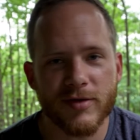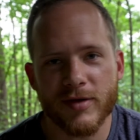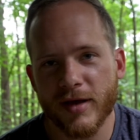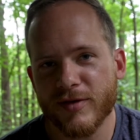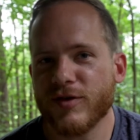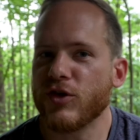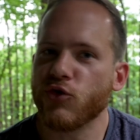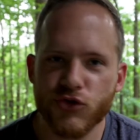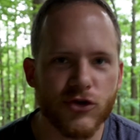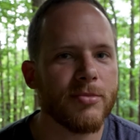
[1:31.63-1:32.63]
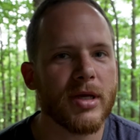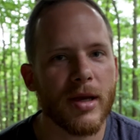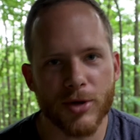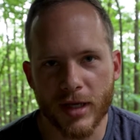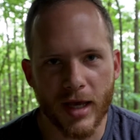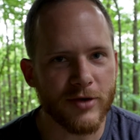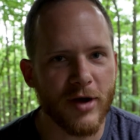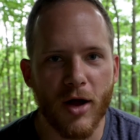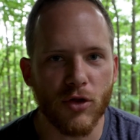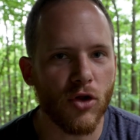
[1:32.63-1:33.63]
tests, you should be able to gauge
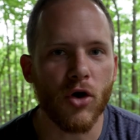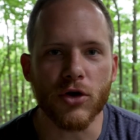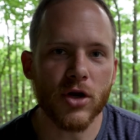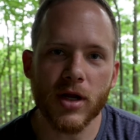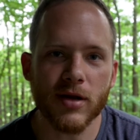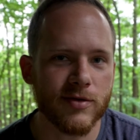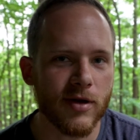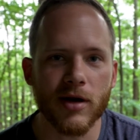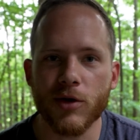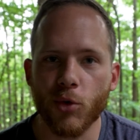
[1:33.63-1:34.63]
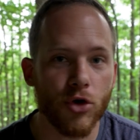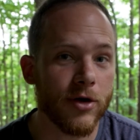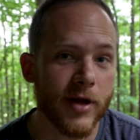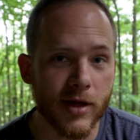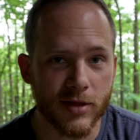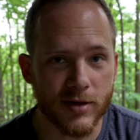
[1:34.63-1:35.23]
how long you need to study in order to take the